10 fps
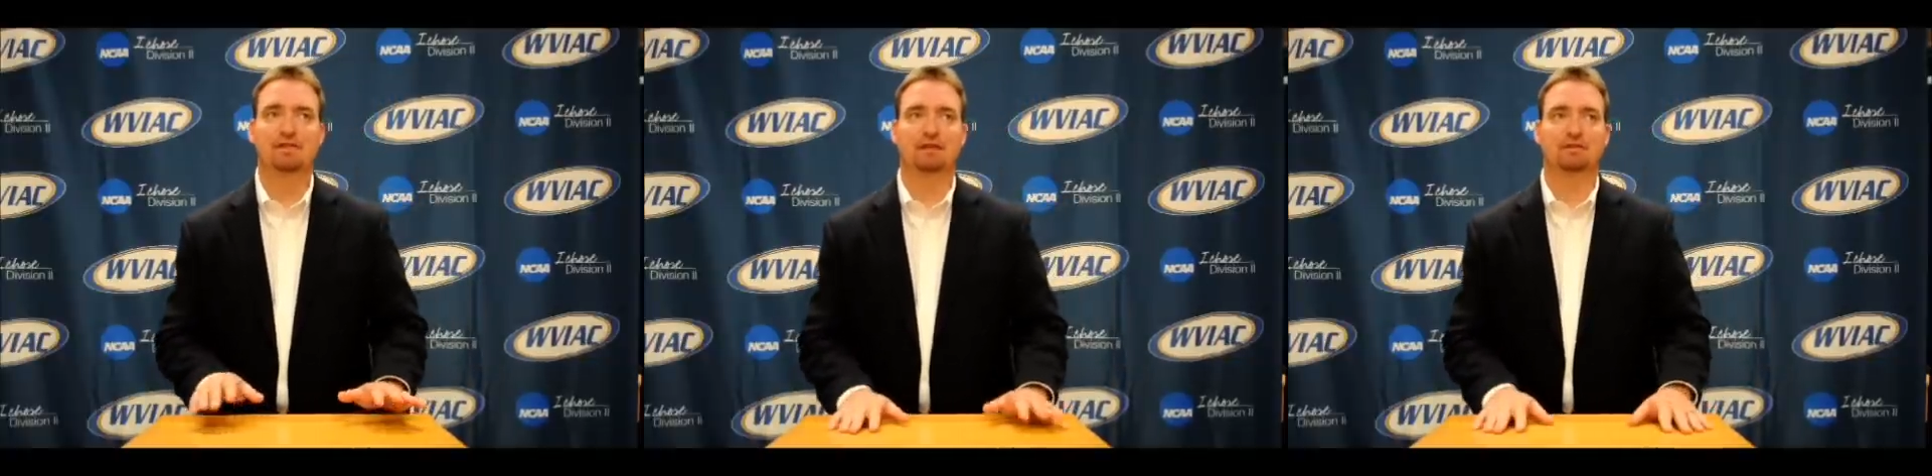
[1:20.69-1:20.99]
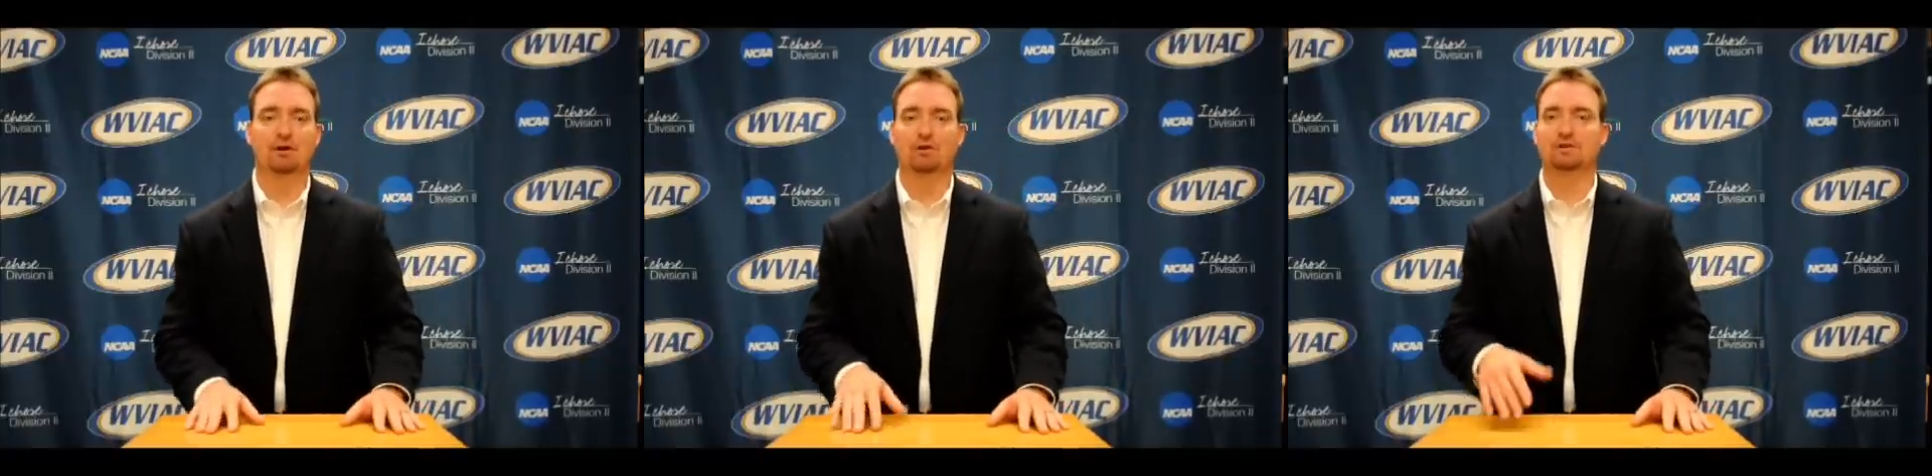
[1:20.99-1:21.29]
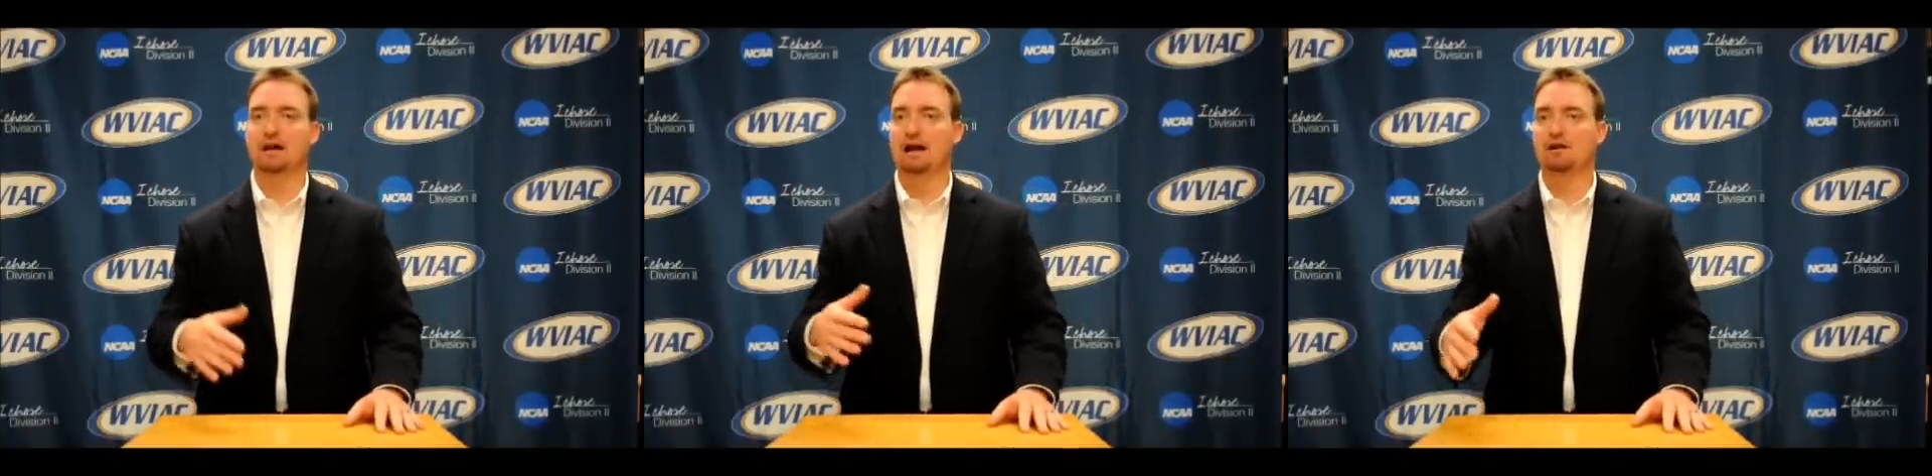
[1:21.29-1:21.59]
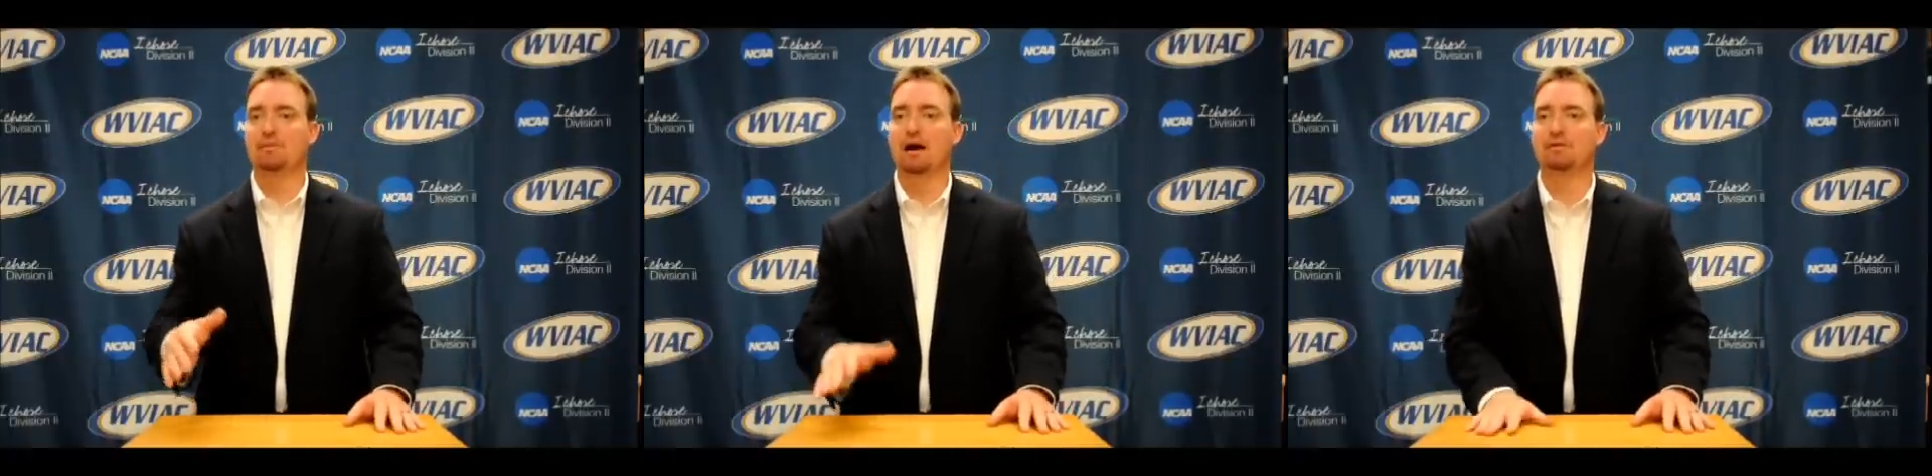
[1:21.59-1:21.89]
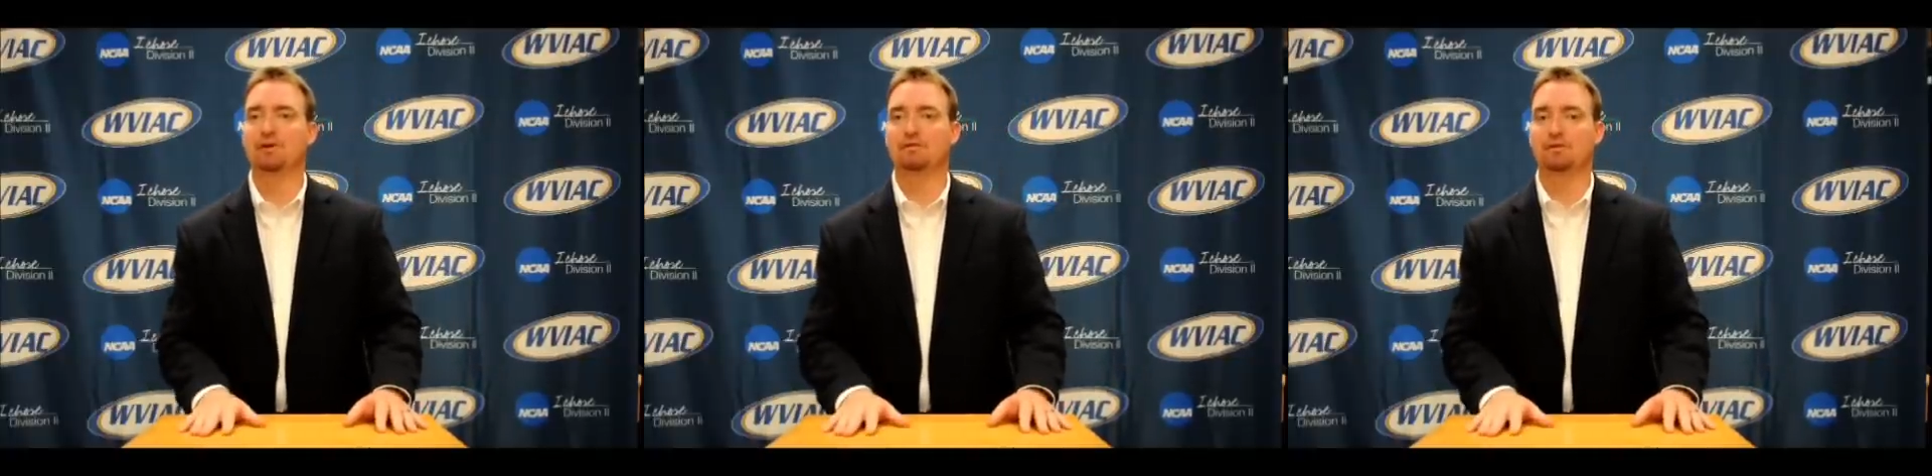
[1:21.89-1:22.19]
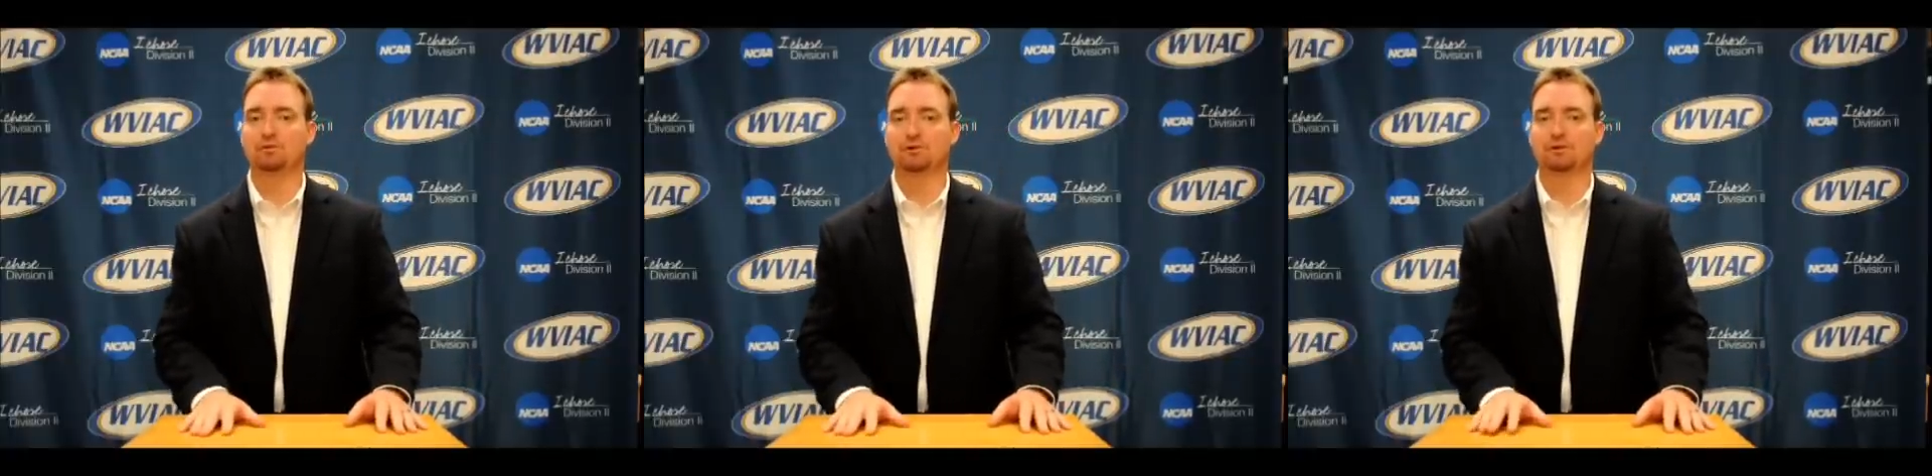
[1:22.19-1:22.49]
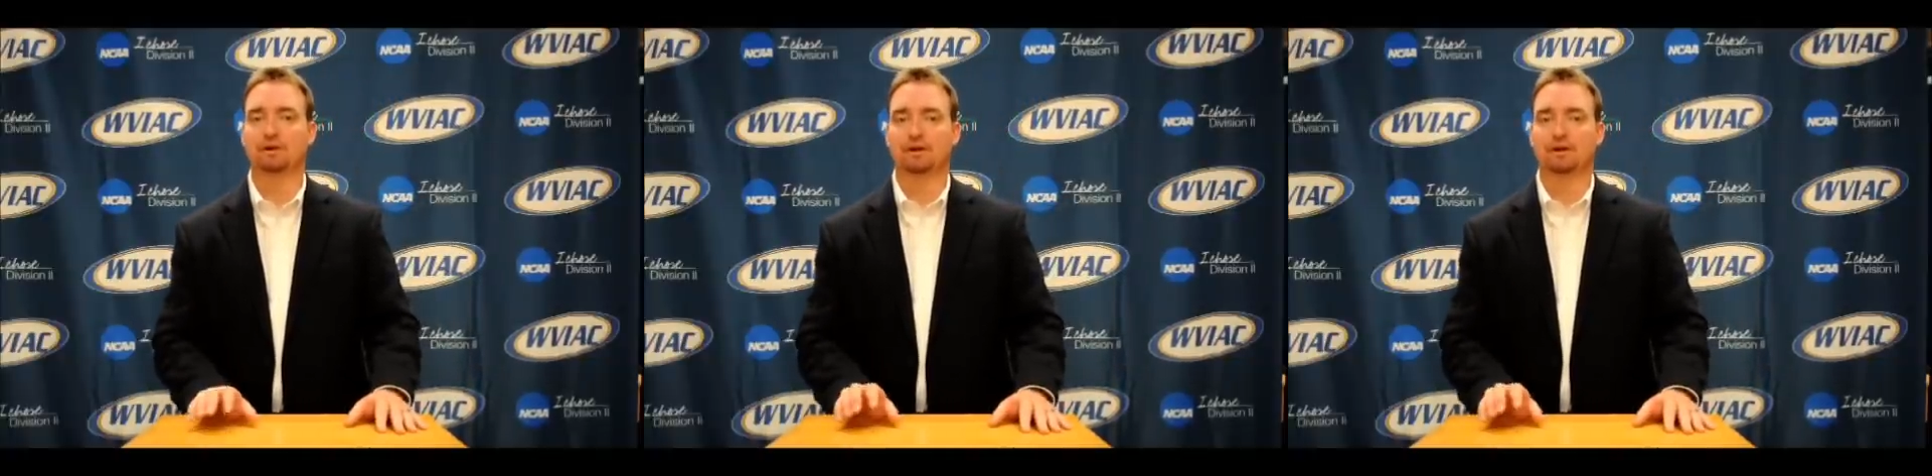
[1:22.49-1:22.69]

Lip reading: think they're excited about their future.